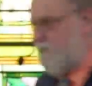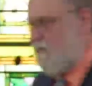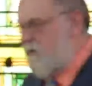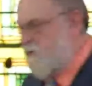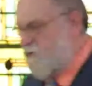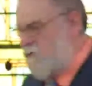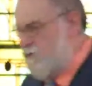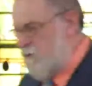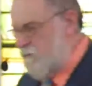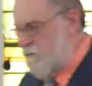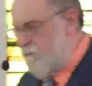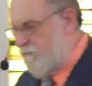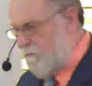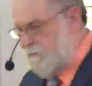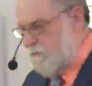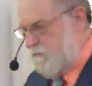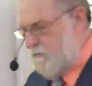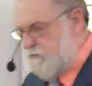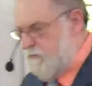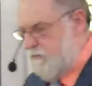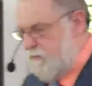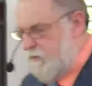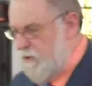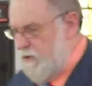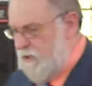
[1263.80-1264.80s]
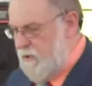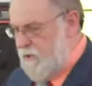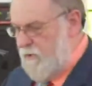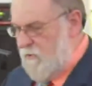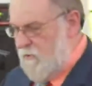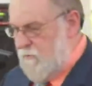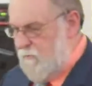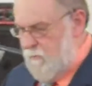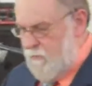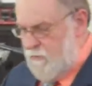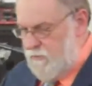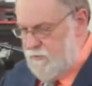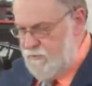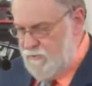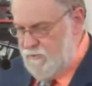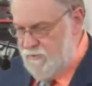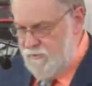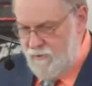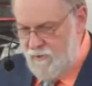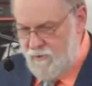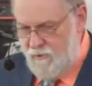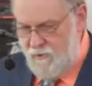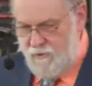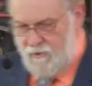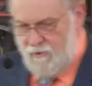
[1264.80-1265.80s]
is the first we
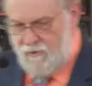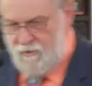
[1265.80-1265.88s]
see